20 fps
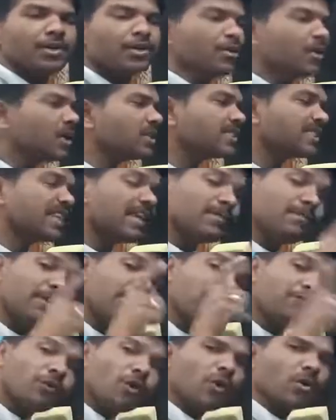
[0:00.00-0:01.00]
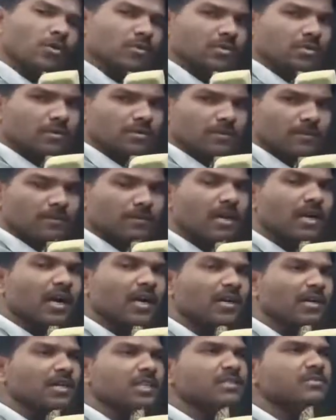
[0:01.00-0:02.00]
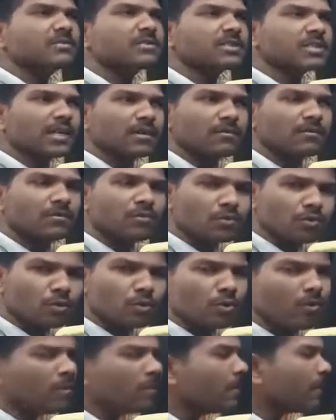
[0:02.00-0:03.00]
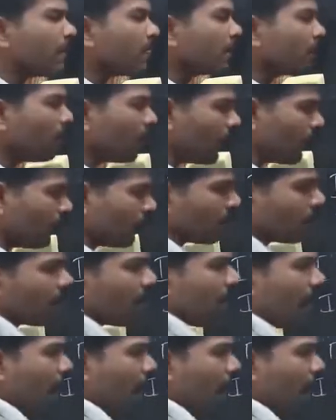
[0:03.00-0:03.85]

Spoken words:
US can be forced the countries which can to follow.